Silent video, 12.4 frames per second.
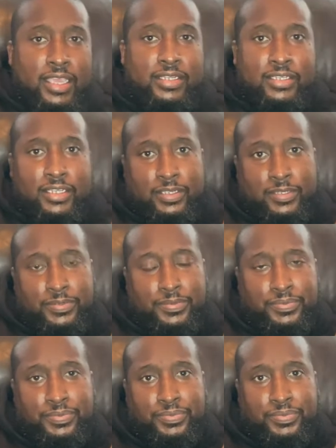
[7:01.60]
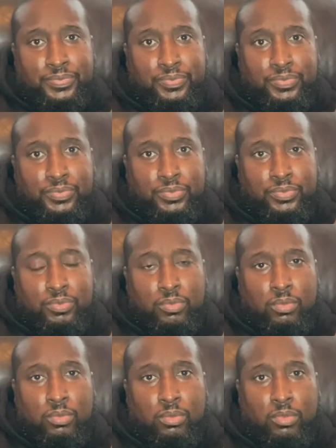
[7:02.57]
ending
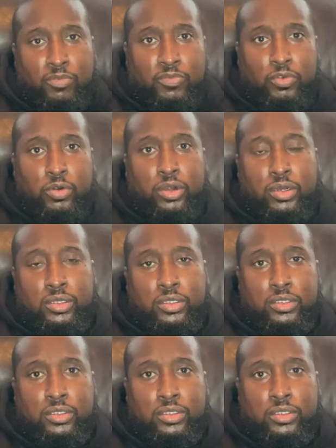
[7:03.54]
before